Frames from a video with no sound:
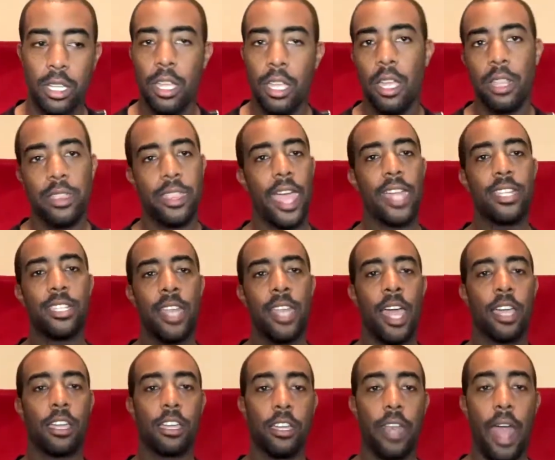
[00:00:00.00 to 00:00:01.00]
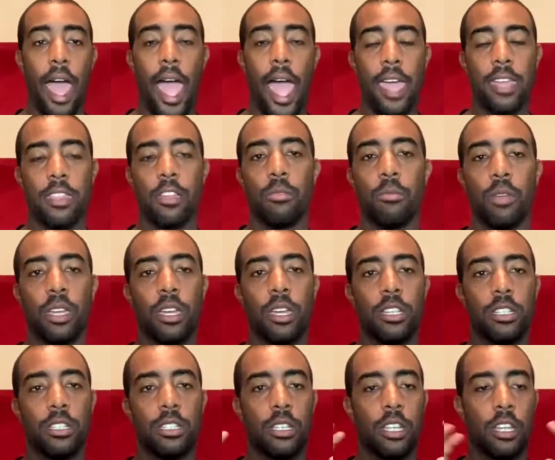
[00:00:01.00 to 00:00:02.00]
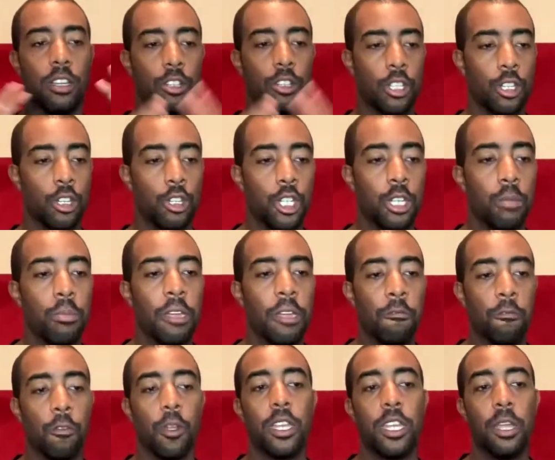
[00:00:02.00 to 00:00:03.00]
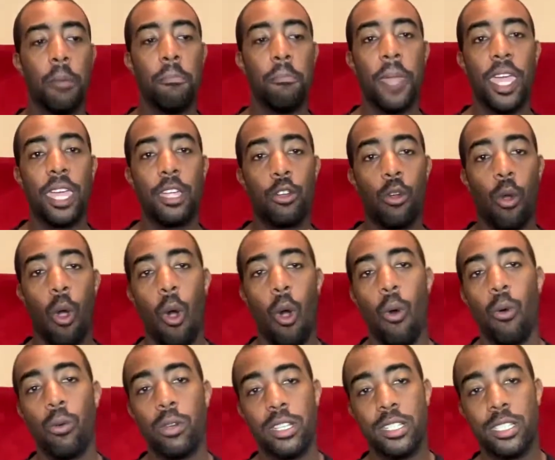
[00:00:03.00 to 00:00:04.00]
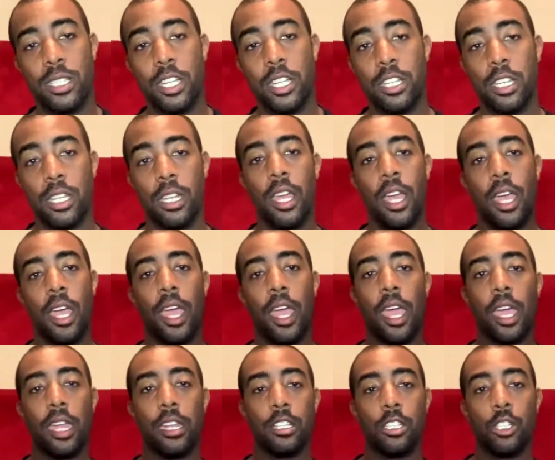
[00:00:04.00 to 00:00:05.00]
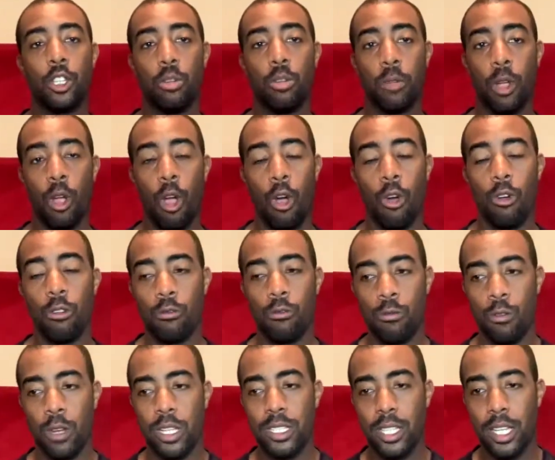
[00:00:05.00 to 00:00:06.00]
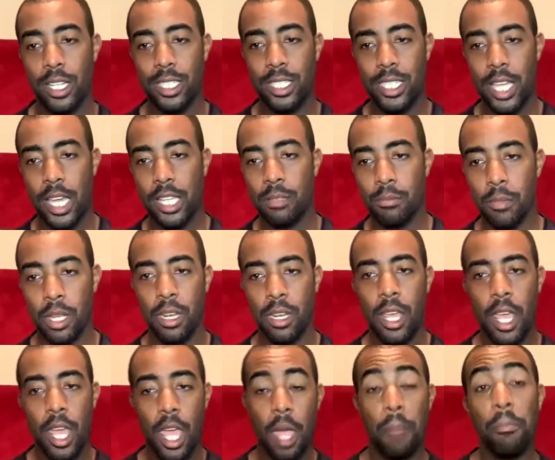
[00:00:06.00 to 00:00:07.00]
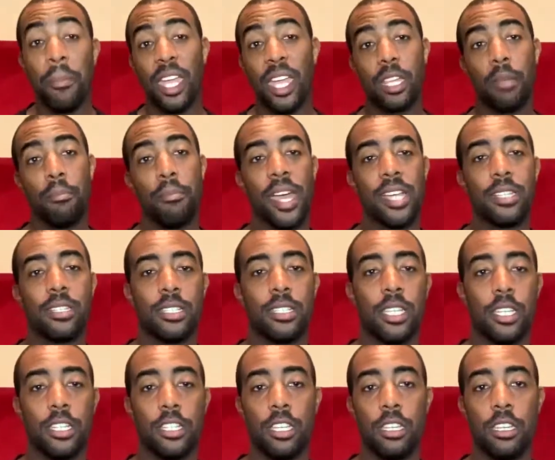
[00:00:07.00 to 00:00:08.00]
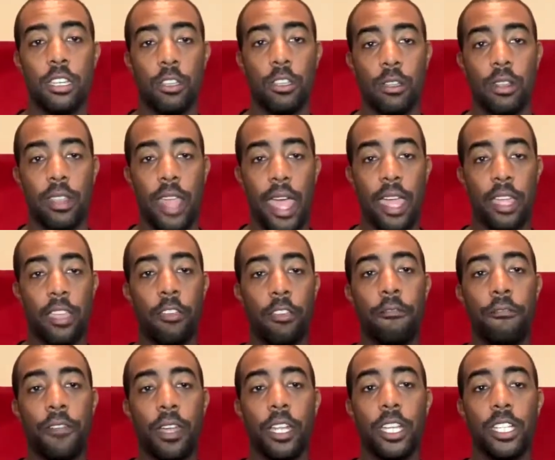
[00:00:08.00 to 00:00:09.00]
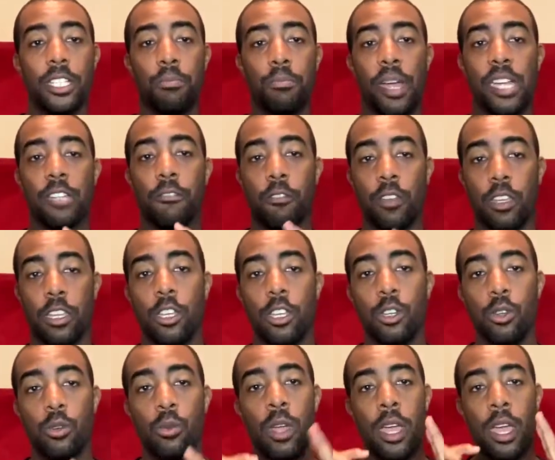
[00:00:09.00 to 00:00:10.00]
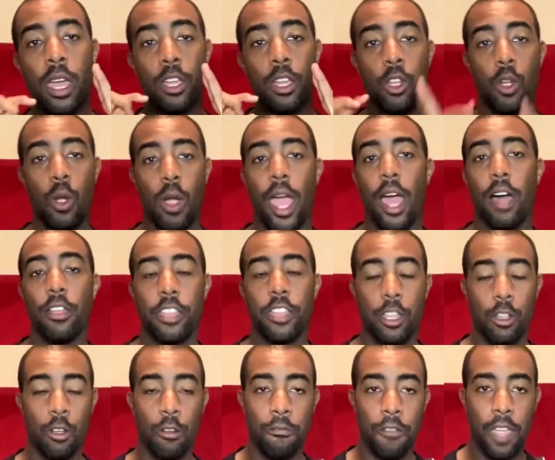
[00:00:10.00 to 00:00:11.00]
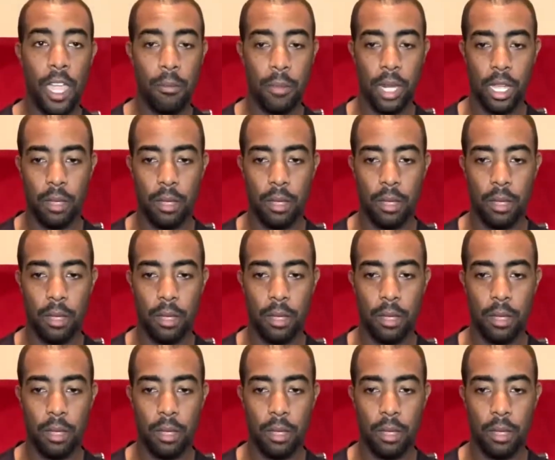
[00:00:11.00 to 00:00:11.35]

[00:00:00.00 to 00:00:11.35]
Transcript: That's not good either, because you should be free to make your own decision and assume your own risk assessment and make the best decision that you feel is best for you, your health, and your family.